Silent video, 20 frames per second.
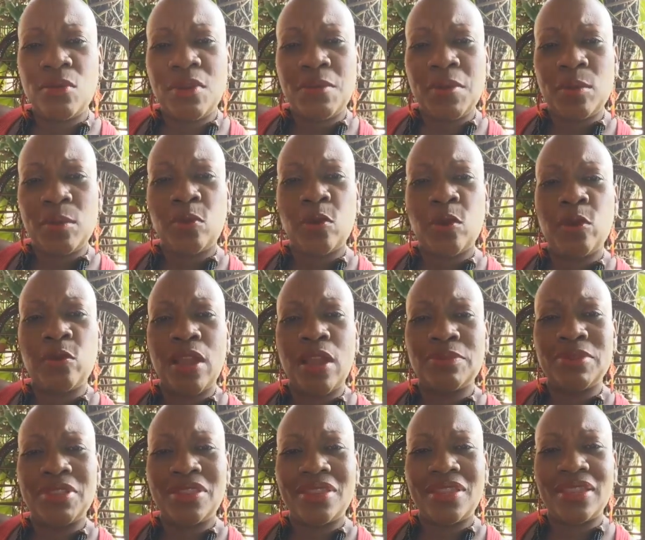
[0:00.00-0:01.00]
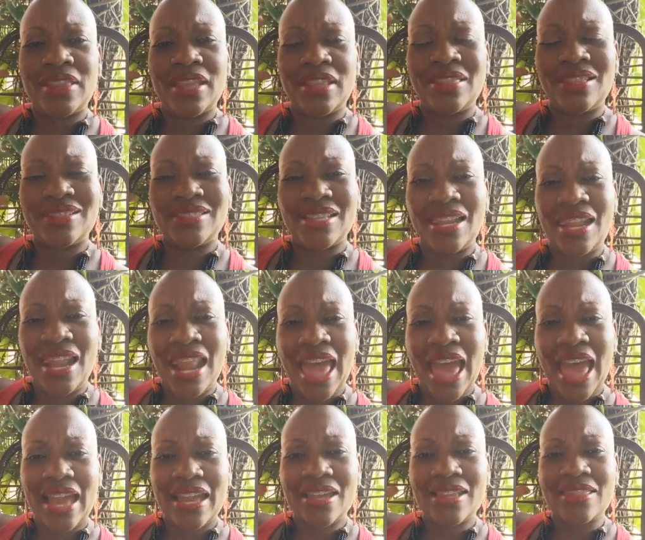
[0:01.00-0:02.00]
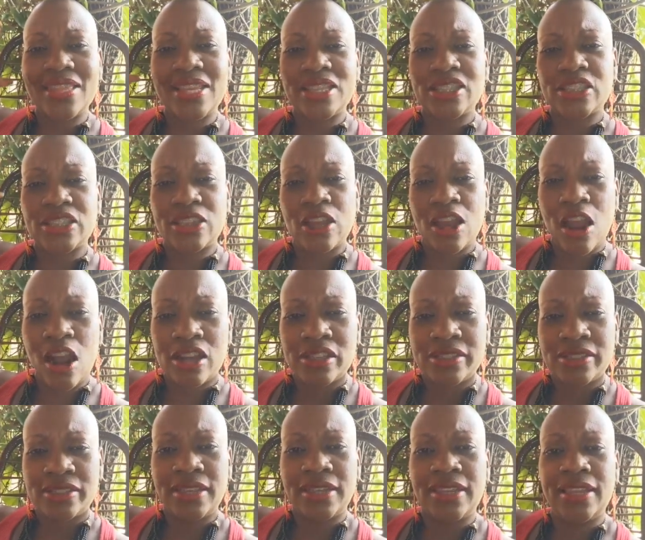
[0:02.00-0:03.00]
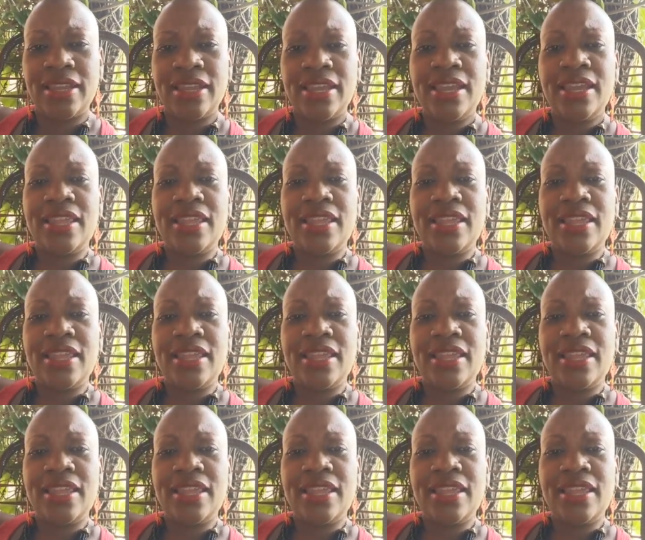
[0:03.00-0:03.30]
we've been programmed to think that there's a lack, there's scarcity,